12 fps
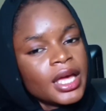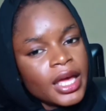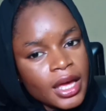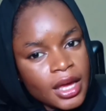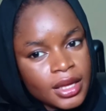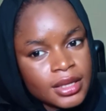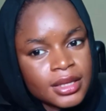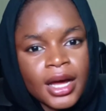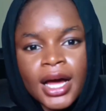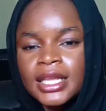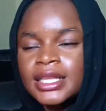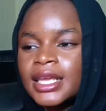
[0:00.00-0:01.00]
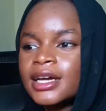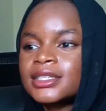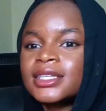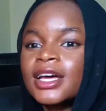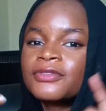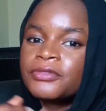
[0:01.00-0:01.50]
A are
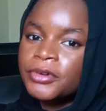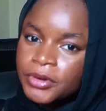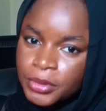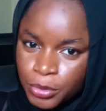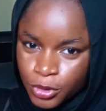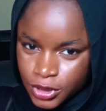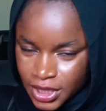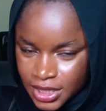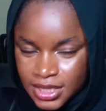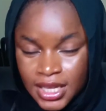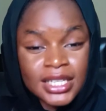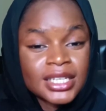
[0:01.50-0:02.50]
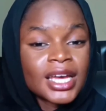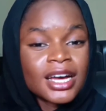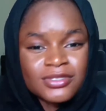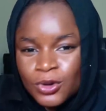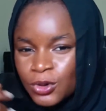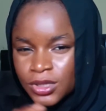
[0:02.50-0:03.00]
tasks that are very important and they
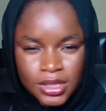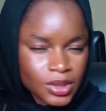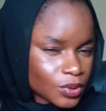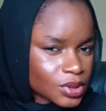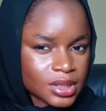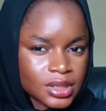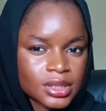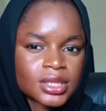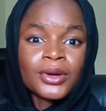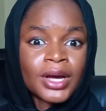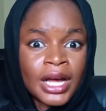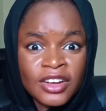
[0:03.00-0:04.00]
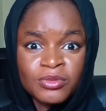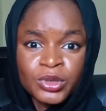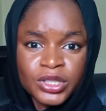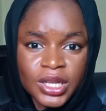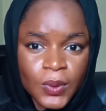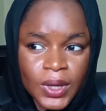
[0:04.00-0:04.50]
have consequences. And you can have more
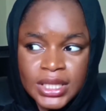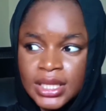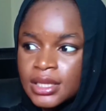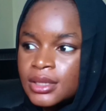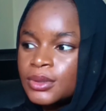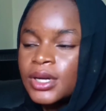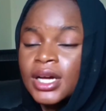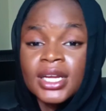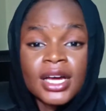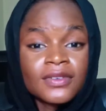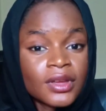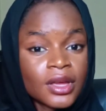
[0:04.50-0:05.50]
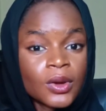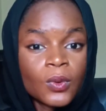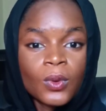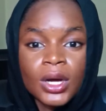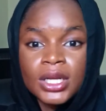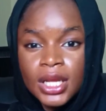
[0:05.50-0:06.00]
than one A. You can have
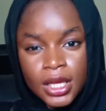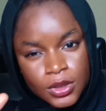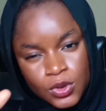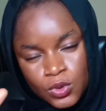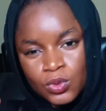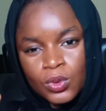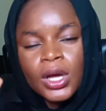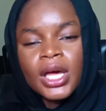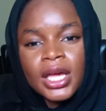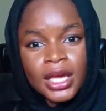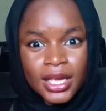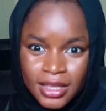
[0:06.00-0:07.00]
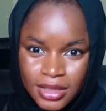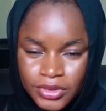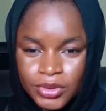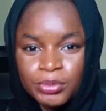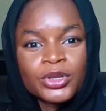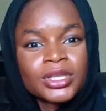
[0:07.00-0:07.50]
A1, A2,
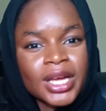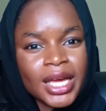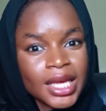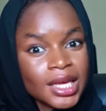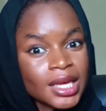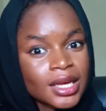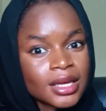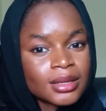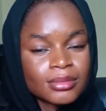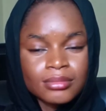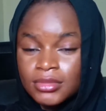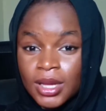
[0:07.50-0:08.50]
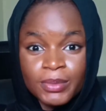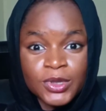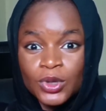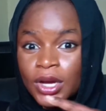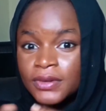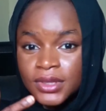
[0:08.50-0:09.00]
A3, but that means
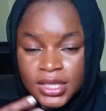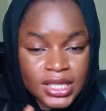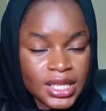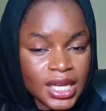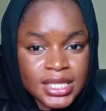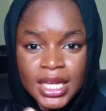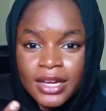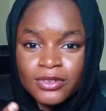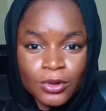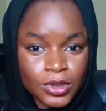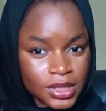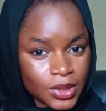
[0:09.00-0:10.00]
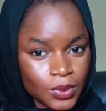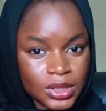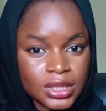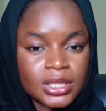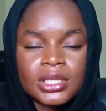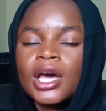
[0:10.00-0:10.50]
you have 3 tasks that have
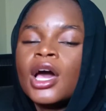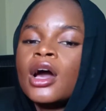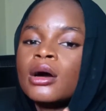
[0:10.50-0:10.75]
consequences,